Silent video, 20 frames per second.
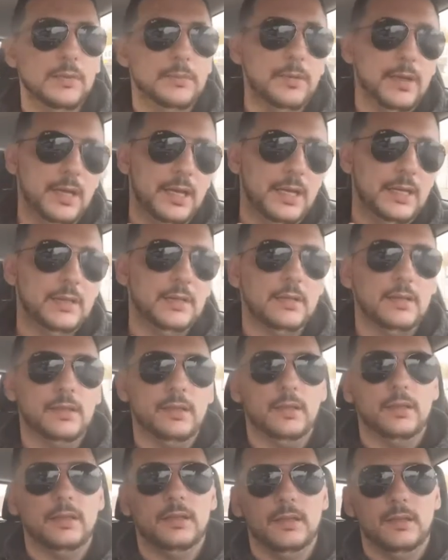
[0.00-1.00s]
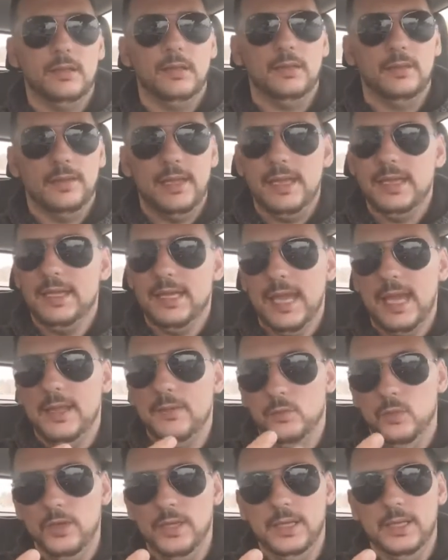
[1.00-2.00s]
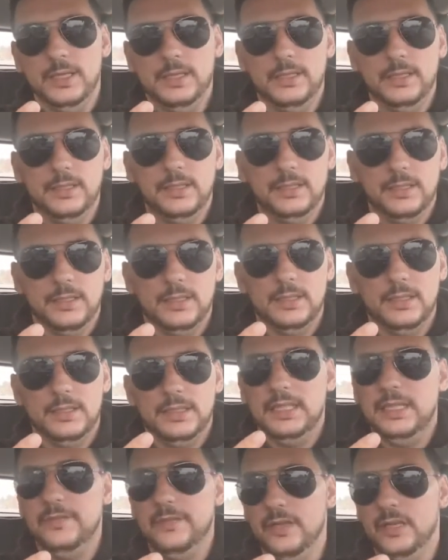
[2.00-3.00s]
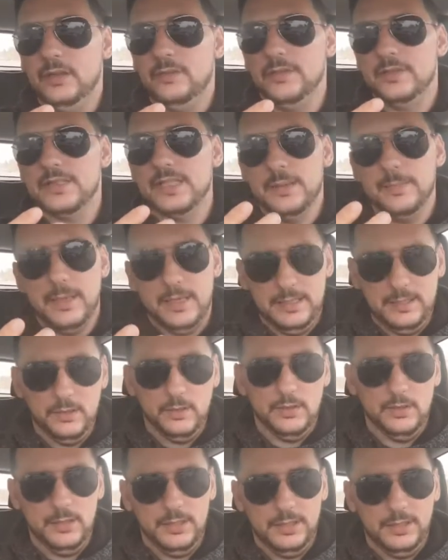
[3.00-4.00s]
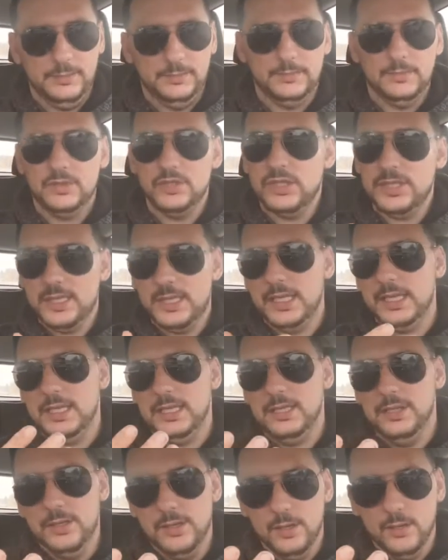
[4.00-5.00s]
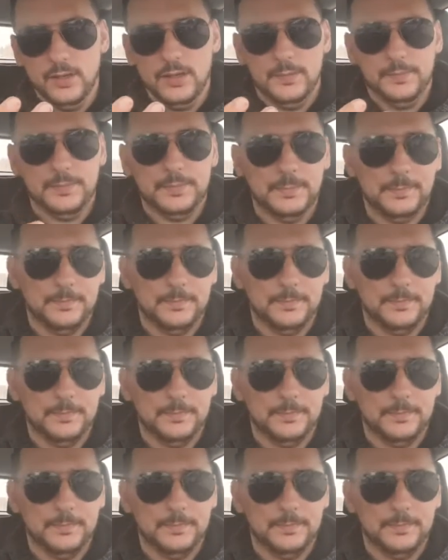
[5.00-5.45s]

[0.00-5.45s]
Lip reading: But they can win even if it's a minority, just like in Europe.